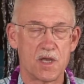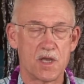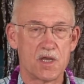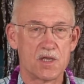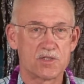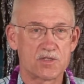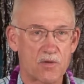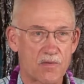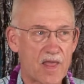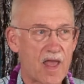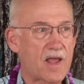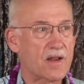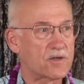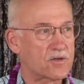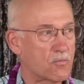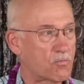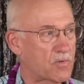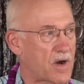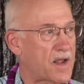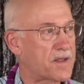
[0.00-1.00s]
So that
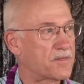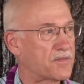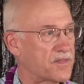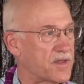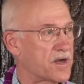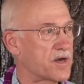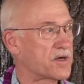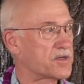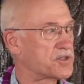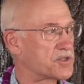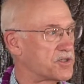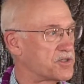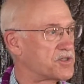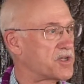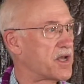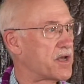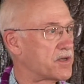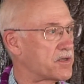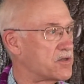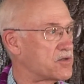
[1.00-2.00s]
right there should
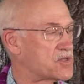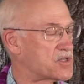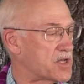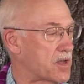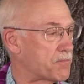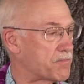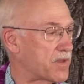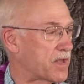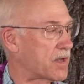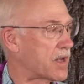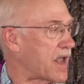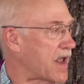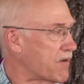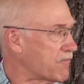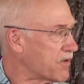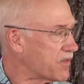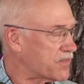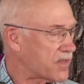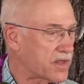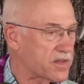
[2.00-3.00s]
tell you something.
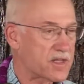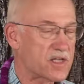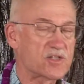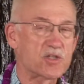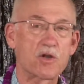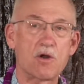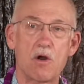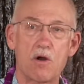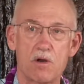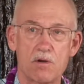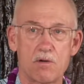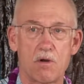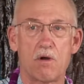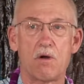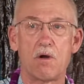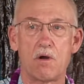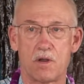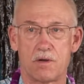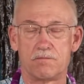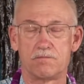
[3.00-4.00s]
Everything that's gone
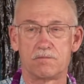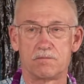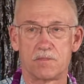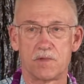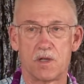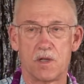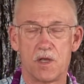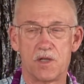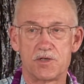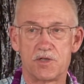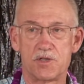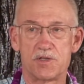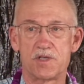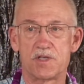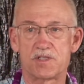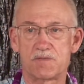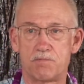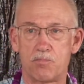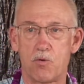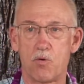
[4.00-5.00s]
on to this
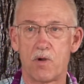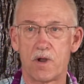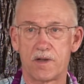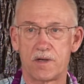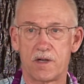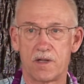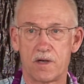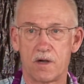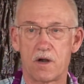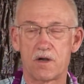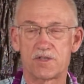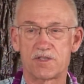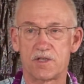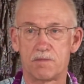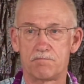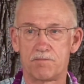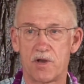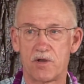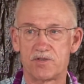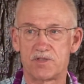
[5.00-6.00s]
point in our
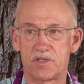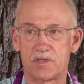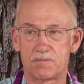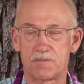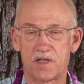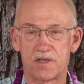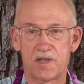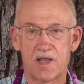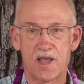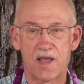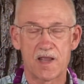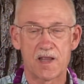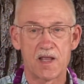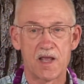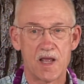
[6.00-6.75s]
symposium today